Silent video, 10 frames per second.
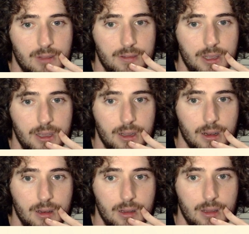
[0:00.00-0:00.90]
have
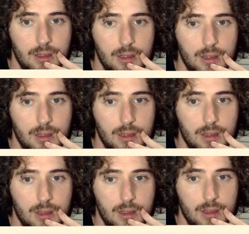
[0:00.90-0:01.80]
here.
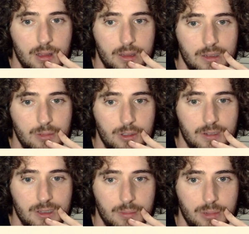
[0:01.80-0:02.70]
This move
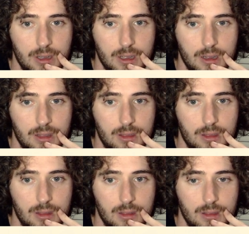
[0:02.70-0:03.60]
isn't putting any
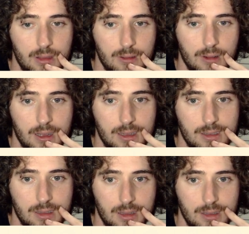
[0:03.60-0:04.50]

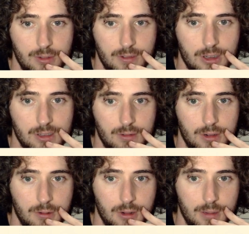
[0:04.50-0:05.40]
threats, and this move also
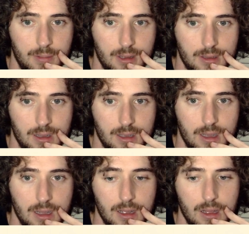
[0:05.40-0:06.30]
wouldn't work because they can
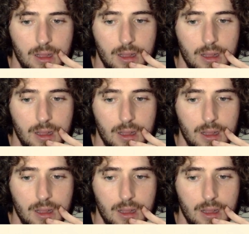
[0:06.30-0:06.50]
take.